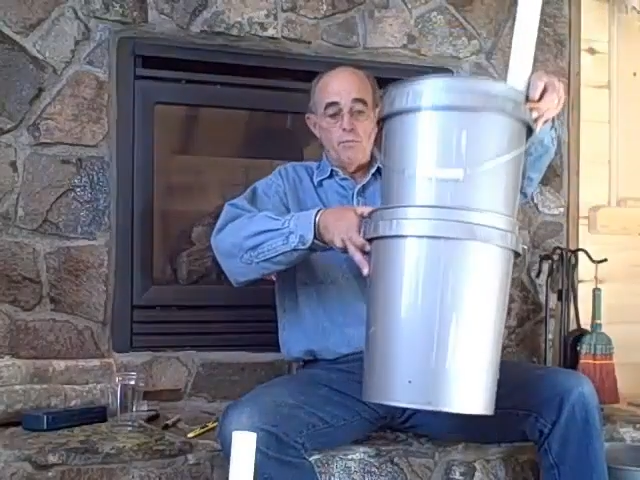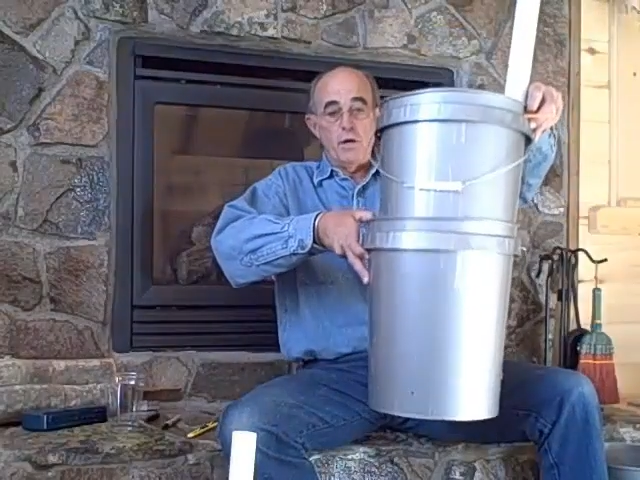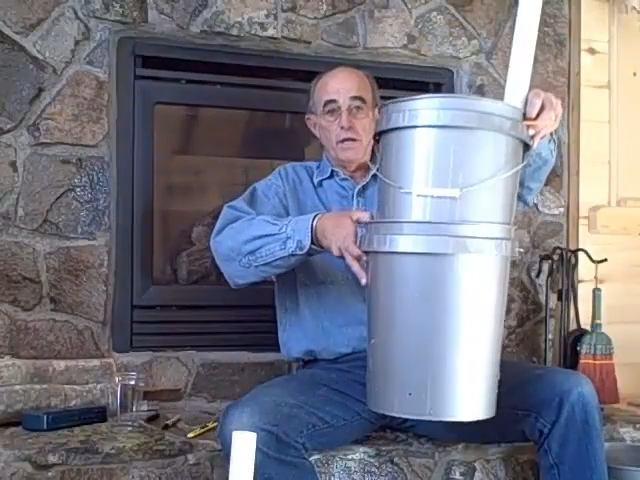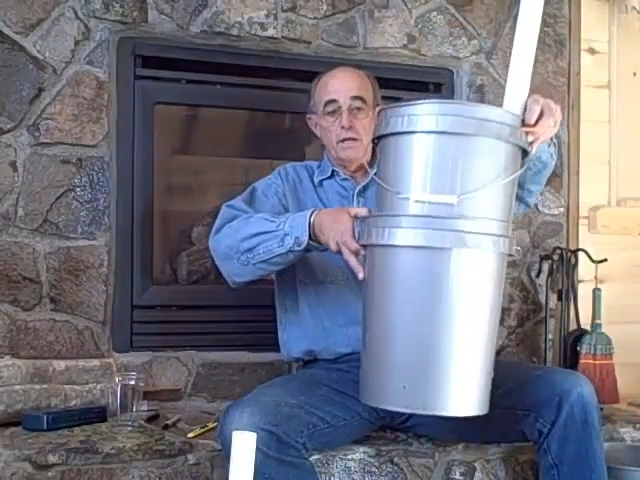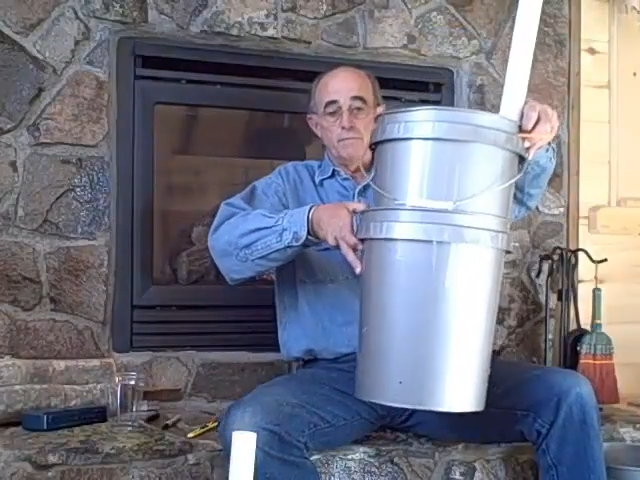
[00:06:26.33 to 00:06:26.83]

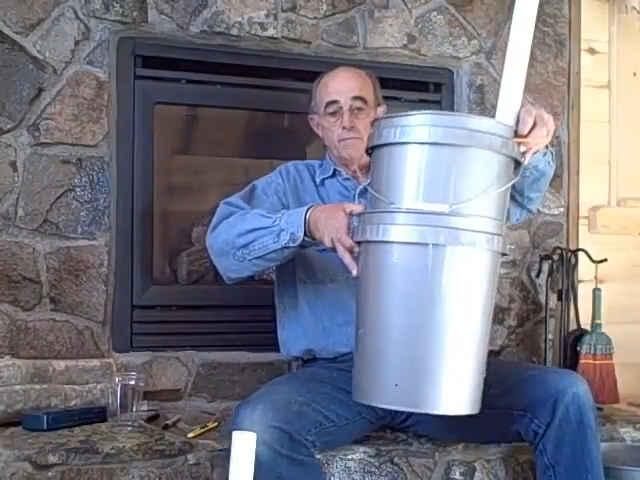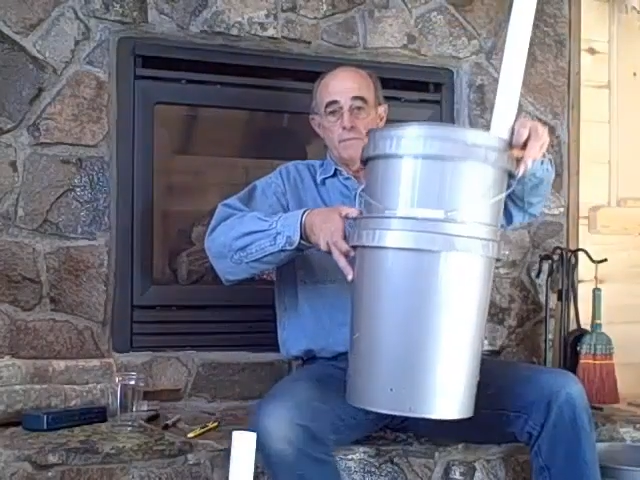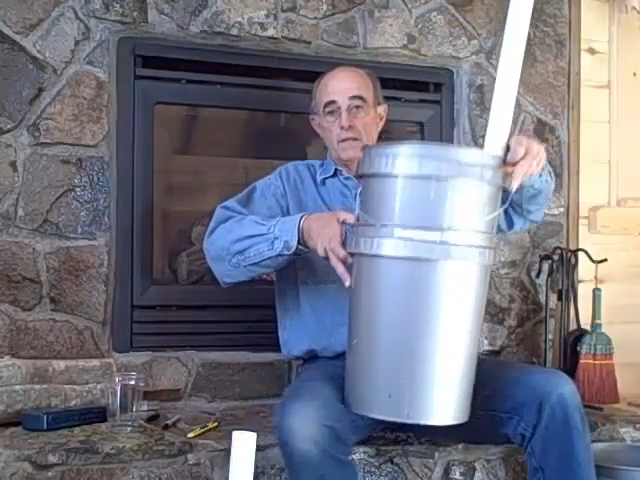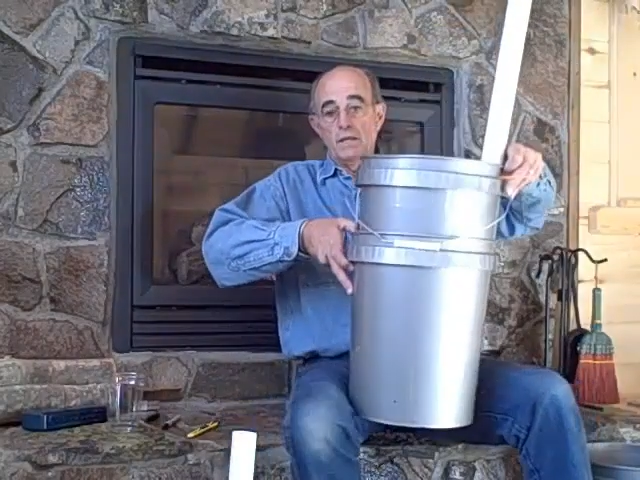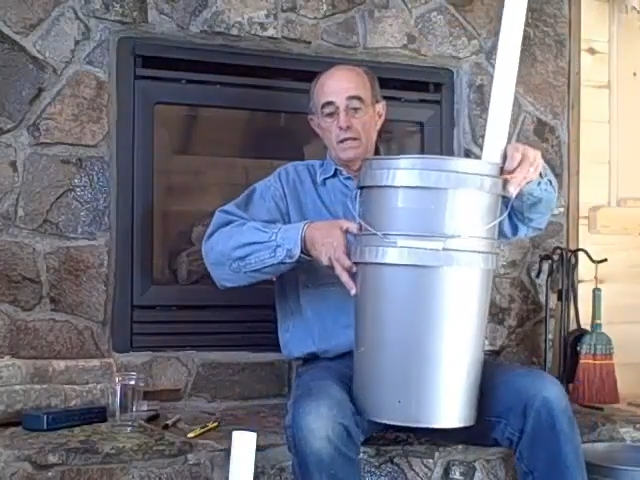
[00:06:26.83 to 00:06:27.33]
bucket
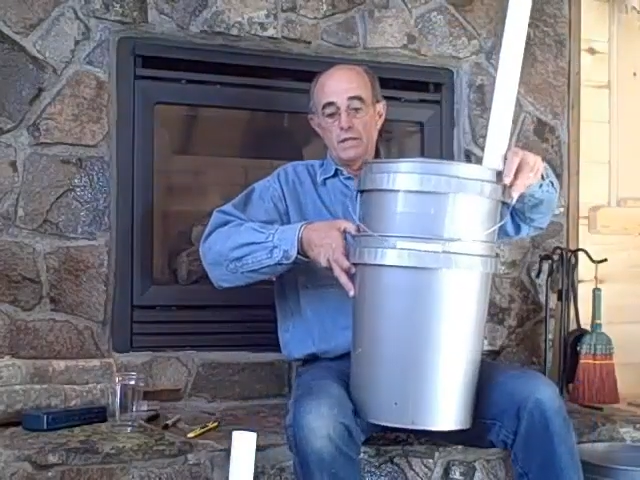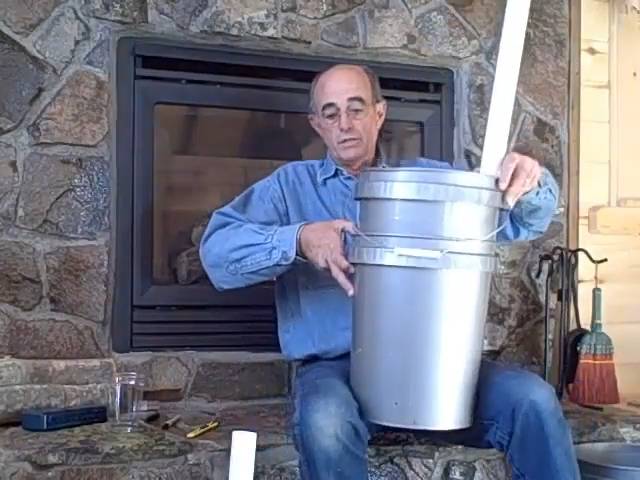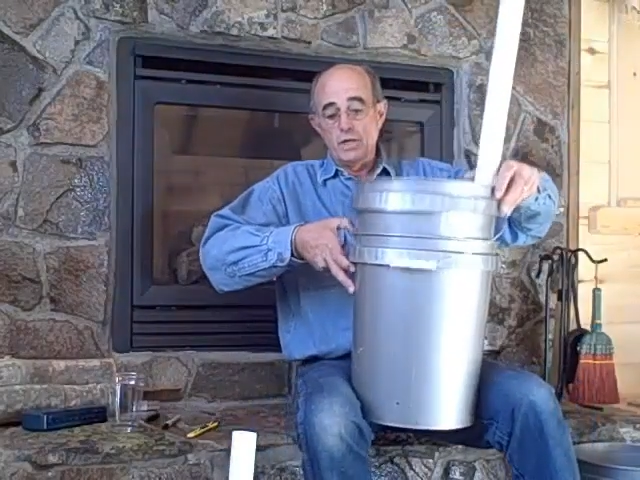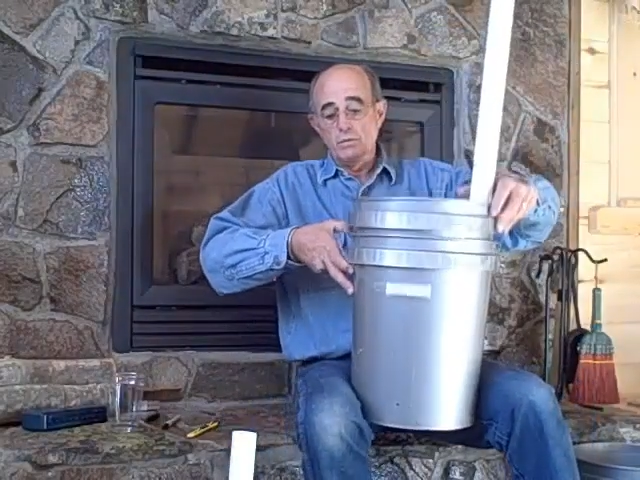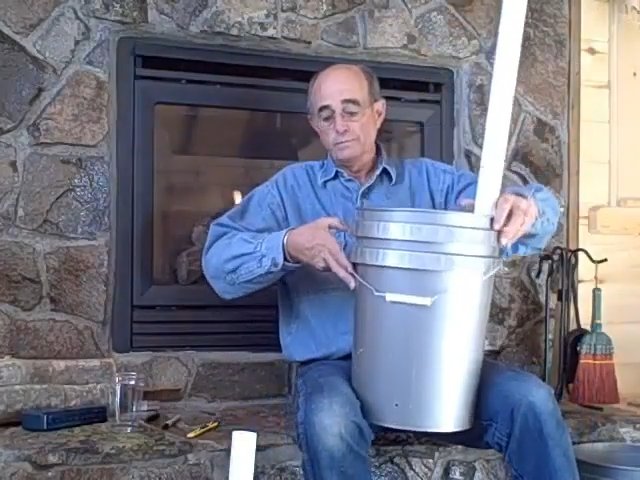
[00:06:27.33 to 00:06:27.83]
like
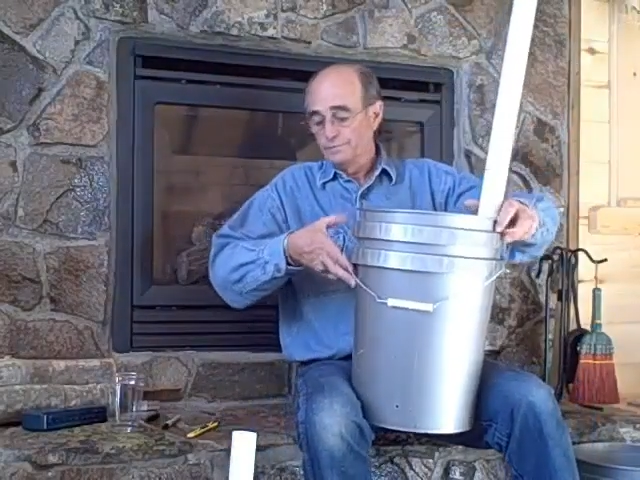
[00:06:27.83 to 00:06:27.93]
so.